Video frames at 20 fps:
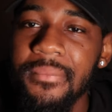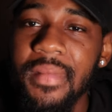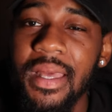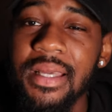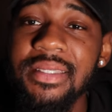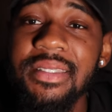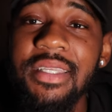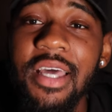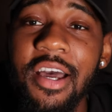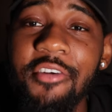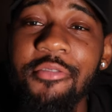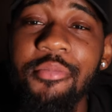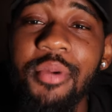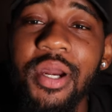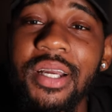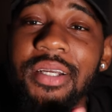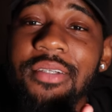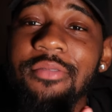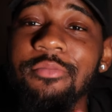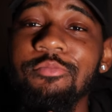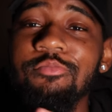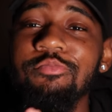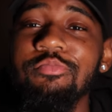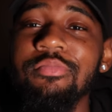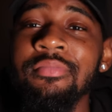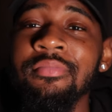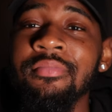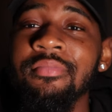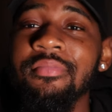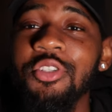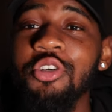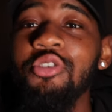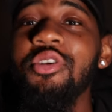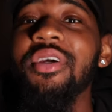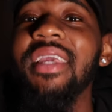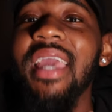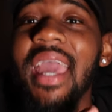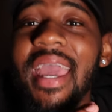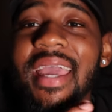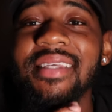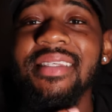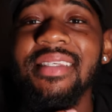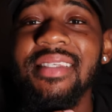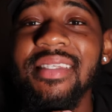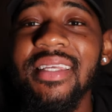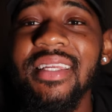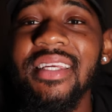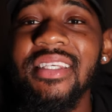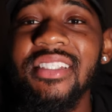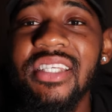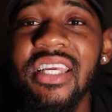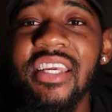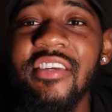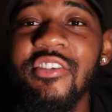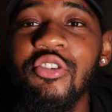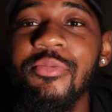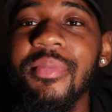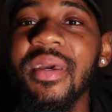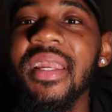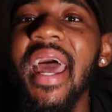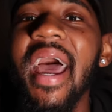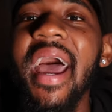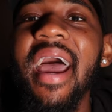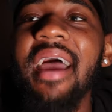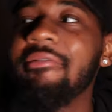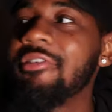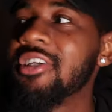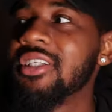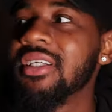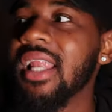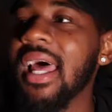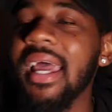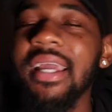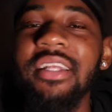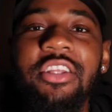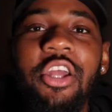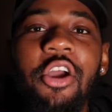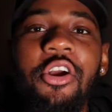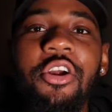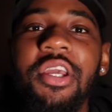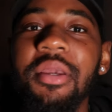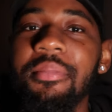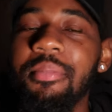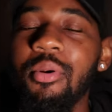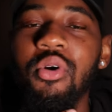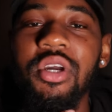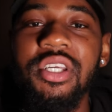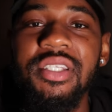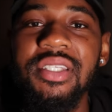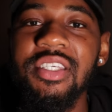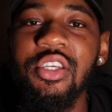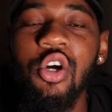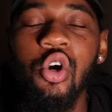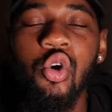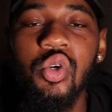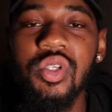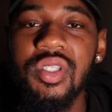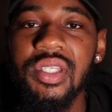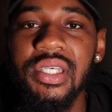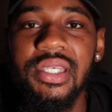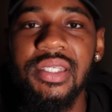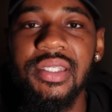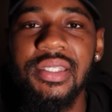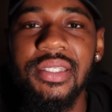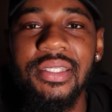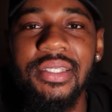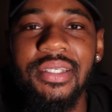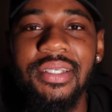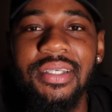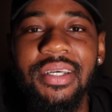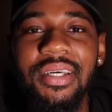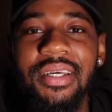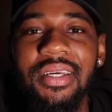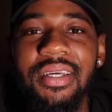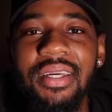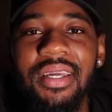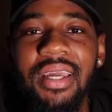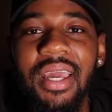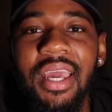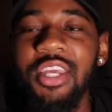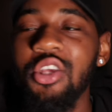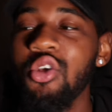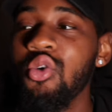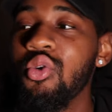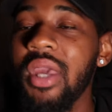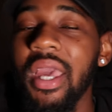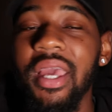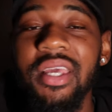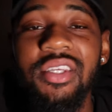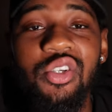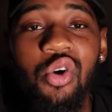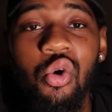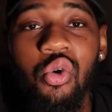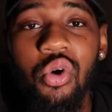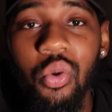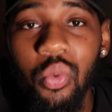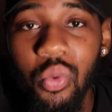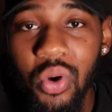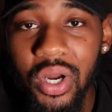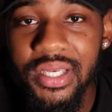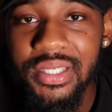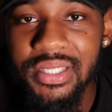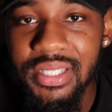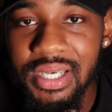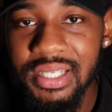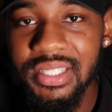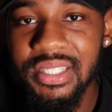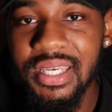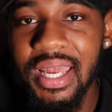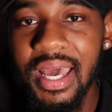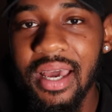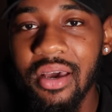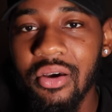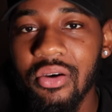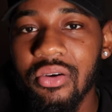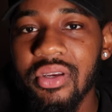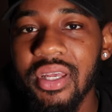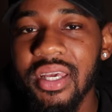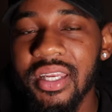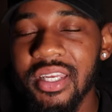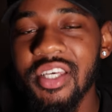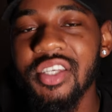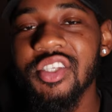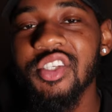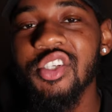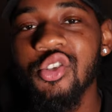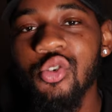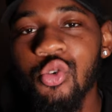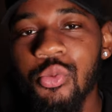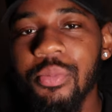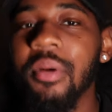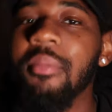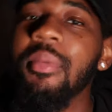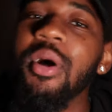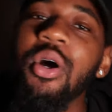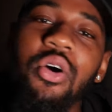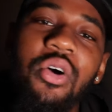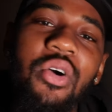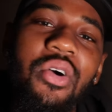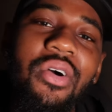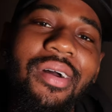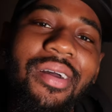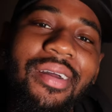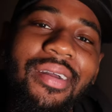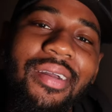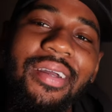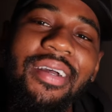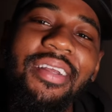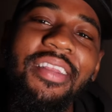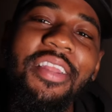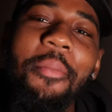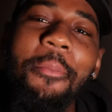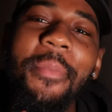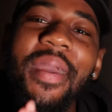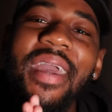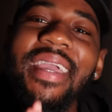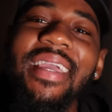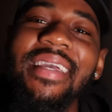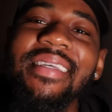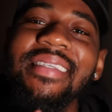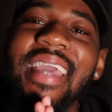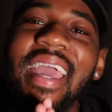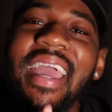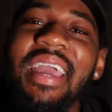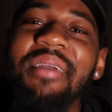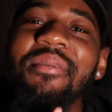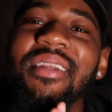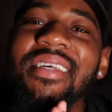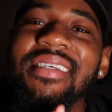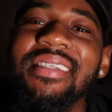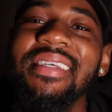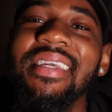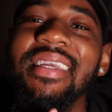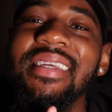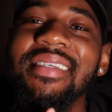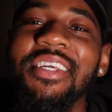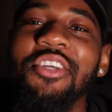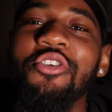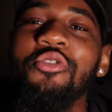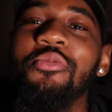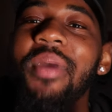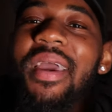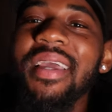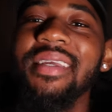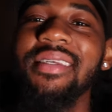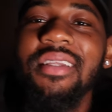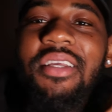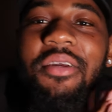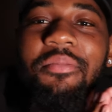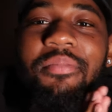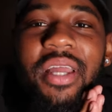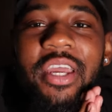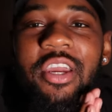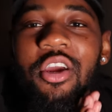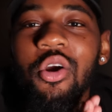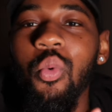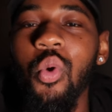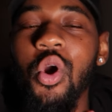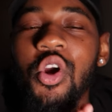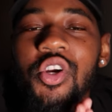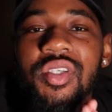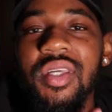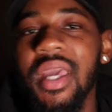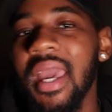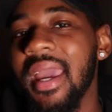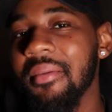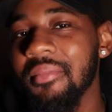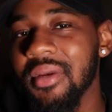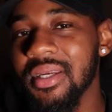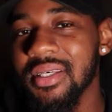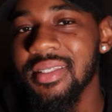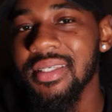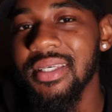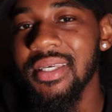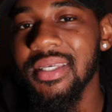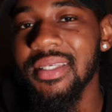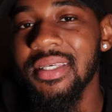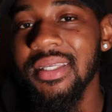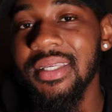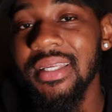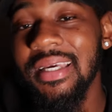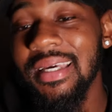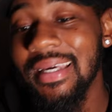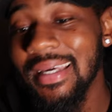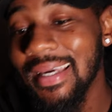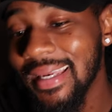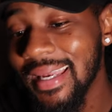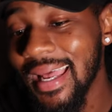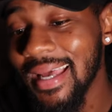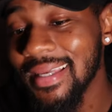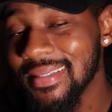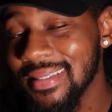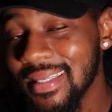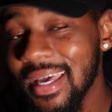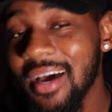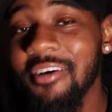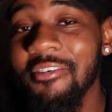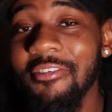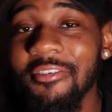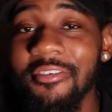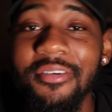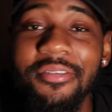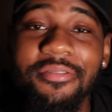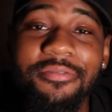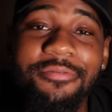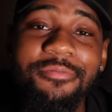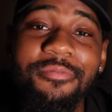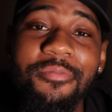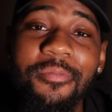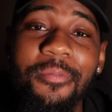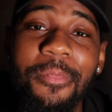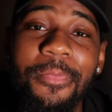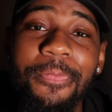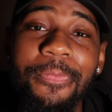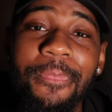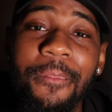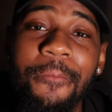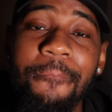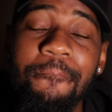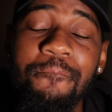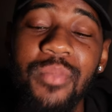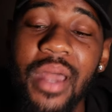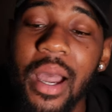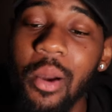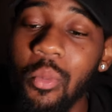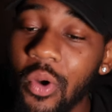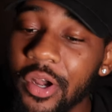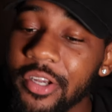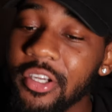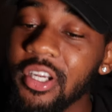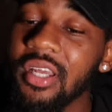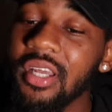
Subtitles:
It's tough, bro. You the Kansas City Chiefs. You've been averaging like 30 points this whole season, and you can't score one touchdown in the Super Bowl. The biggest game of the season, you basically play your worst game of the season. That's tough. Now, I'm